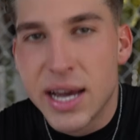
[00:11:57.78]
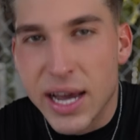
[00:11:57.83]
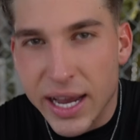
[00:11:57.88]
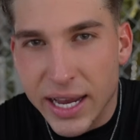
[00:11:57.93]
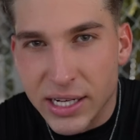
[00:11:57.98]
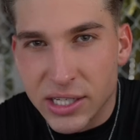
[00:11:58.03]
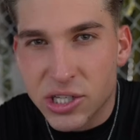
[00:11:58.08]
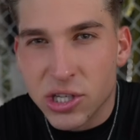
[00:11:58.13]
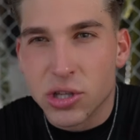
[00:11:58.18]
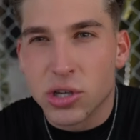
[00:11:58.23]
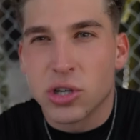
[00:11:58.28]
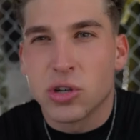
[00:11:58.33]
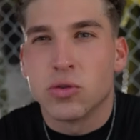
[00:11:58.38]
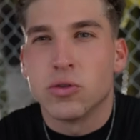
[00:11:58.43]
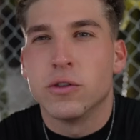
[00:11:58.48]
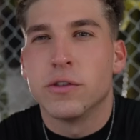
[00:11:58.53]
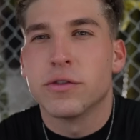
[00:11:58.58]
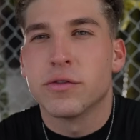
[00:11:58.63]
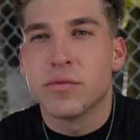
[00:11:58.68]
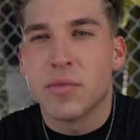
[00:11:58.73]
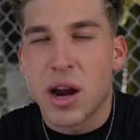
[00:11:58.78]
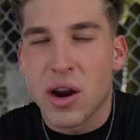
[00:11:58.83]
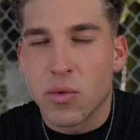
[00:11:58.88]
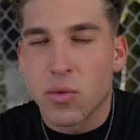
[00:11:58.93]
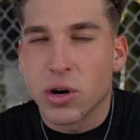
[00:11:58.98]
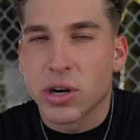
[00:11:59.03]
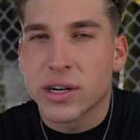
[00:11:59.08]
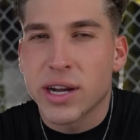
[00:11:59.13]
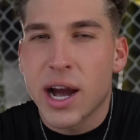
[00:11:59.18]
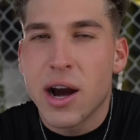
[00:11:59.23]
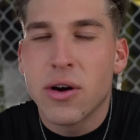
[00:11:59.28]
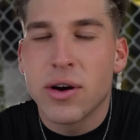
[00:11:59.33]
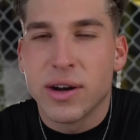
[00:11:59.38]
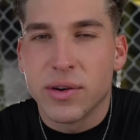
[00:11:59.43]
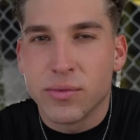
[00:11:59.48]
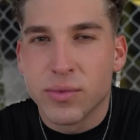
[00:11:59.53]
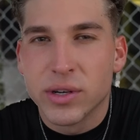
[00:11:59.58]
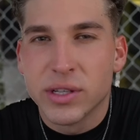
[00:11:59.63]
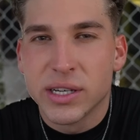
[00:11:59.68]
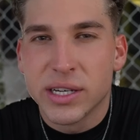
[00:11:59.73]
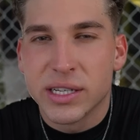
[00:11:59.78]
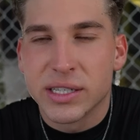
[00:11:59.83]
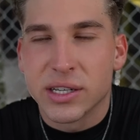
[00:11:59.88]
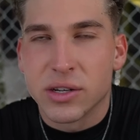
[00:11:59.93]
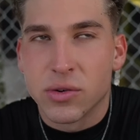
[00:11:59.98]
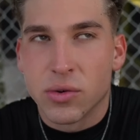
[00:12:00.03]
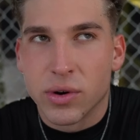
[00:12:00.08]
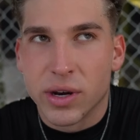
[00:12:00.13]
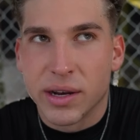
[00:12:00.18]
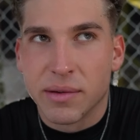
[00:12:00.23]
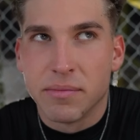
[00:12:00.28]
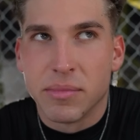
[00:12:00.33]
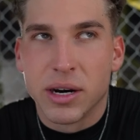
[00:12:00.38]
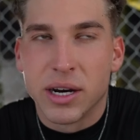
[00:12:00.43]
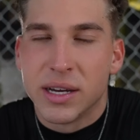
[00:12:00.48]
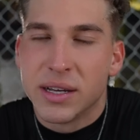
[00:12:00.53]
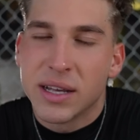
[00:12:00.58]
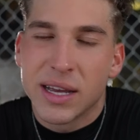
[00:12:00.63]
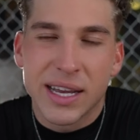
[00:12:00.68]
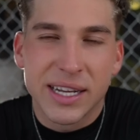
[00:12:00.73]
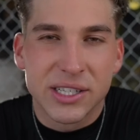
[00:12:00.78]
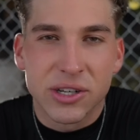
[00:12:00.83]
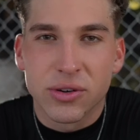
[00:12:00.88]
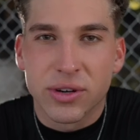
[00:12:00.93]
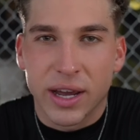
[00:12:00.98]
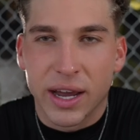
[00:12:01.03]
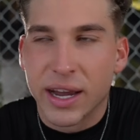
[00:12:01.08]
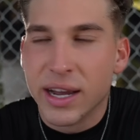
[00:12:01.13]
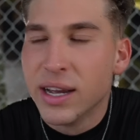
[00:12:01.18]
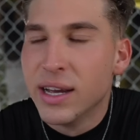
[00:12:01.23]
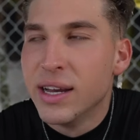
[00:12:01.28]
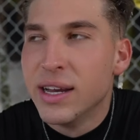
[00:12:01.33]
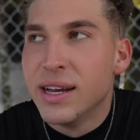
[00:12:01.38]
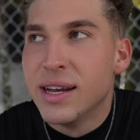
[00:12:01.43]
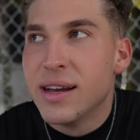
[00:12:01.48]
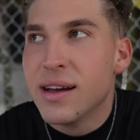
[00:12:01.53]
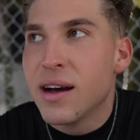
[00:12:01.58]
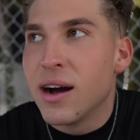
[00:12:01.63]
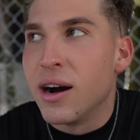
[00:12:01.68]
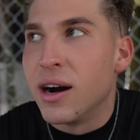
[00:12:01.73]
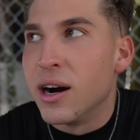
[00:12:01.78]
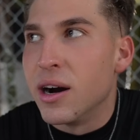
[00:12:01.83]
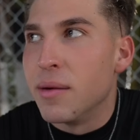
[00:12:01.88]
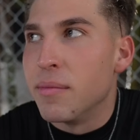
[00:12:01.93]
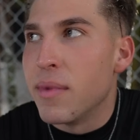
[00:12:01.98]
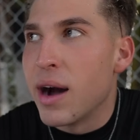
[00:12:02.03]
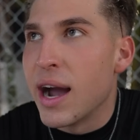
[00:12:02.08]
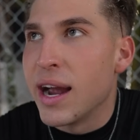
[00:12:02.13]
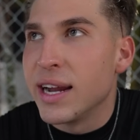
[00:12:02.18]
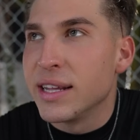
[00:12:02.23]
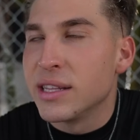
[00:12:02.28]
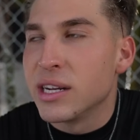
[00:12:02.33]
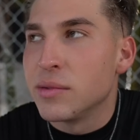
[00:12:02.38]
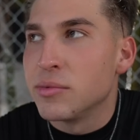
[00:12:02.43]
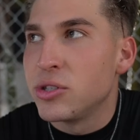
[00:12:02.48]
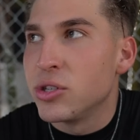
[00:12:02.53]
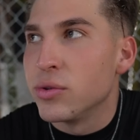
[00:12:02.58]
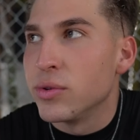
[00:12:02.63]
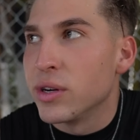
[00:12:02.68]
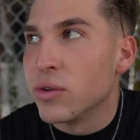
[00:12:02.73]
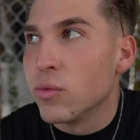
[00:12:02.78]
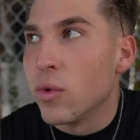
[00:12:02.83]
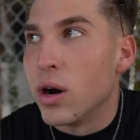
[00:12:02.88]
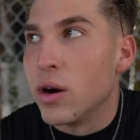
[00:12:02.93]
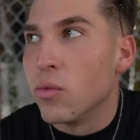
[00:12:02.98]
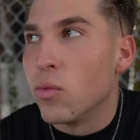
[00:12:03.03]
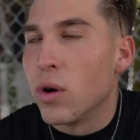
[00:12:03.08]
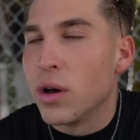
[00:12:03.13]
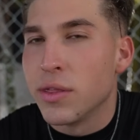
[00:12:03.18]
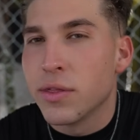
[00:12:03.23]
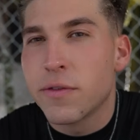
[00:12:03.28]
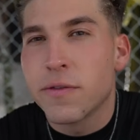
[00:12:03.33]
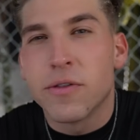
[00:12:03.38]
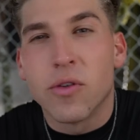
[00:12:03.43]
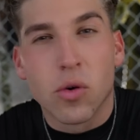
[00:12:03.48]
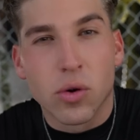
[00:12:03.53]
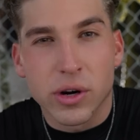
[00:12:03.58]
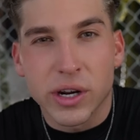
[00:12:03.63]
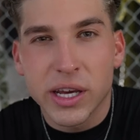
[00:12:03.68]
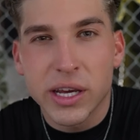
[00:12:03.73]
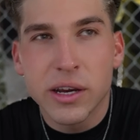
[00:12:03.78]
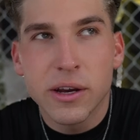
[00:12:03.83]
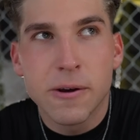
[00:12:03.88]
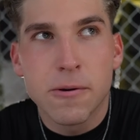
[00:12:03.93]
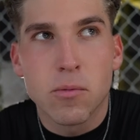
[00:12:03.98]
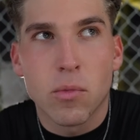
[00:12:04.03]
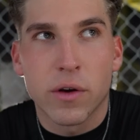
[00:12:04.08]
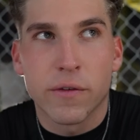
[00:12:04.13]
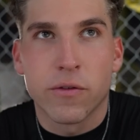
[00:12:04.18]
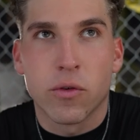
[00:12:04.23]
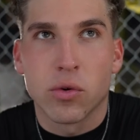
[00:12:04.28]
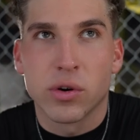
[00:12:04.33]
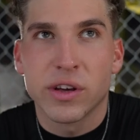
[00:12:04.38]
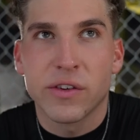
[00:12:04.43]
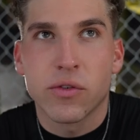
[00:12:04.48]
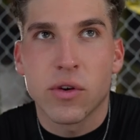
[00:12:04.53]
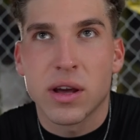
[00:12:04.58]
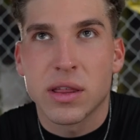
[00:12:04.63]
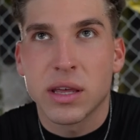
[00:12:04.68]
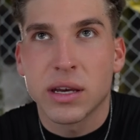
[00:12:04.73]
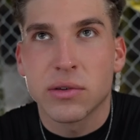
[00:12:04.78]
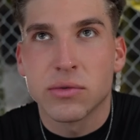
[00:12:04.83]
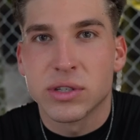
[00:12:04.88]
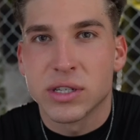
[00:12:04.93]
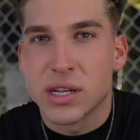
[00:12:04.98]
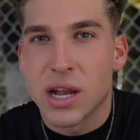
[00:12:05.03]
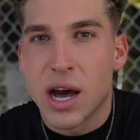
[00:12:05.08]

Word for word: into the groove of my workout. It really is annoying, but it's okay. Um, I ended up doing what 140, 140 for I think it was